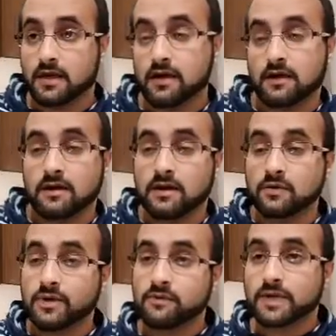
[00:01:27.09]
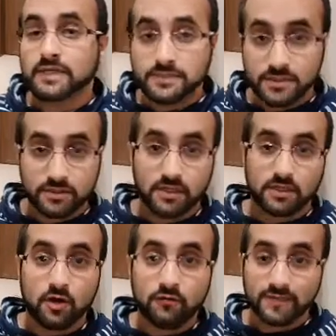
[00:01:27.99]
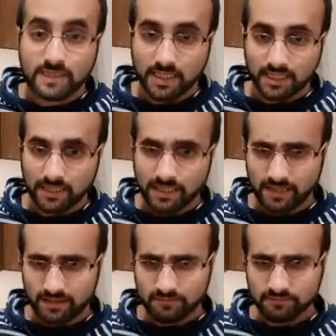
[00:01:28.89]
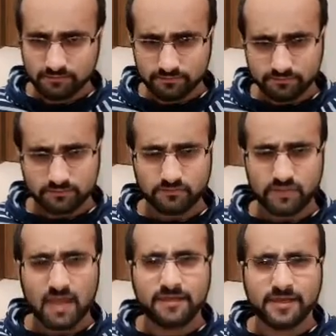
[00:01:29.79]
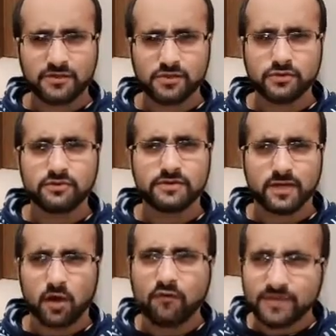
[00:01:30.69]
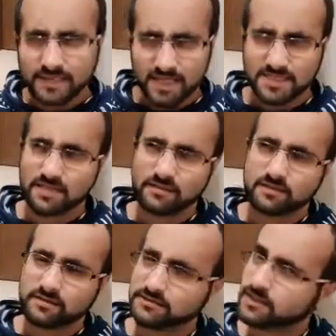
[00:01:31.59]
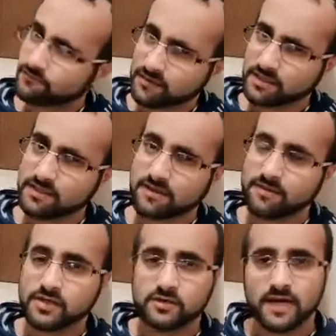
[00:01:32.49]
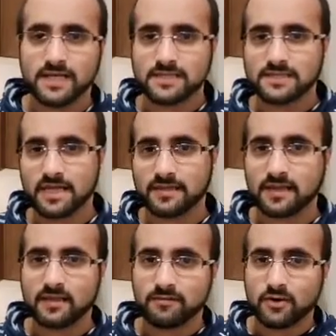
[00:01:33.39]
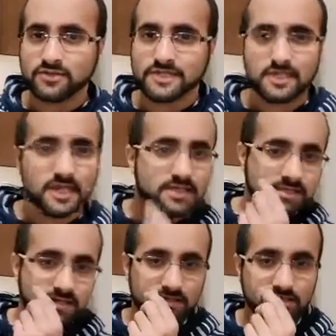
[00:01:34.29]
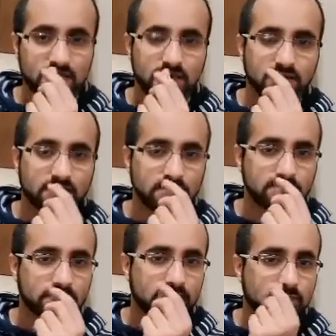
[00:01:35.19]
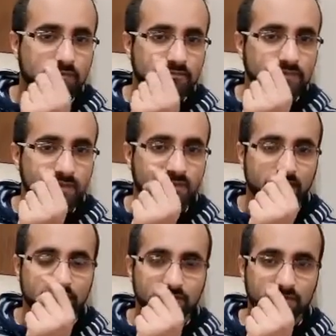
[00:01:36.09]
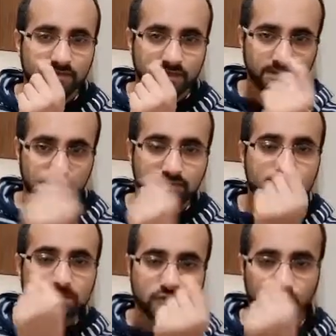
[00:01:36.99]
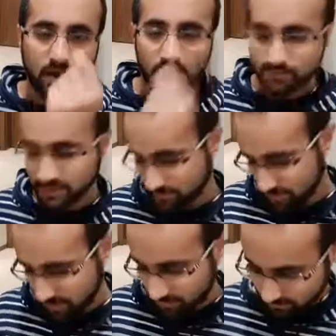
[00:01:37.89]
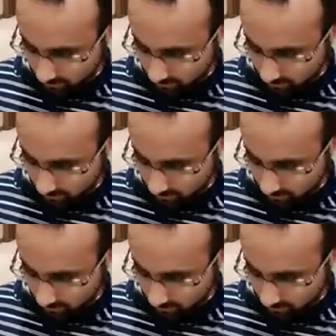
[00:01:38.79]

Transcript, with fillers: uh, we went to a COVID clinic. They do the COVID test a little differently than the U.S. I think most states they just take a you know something in your nose, they swap something,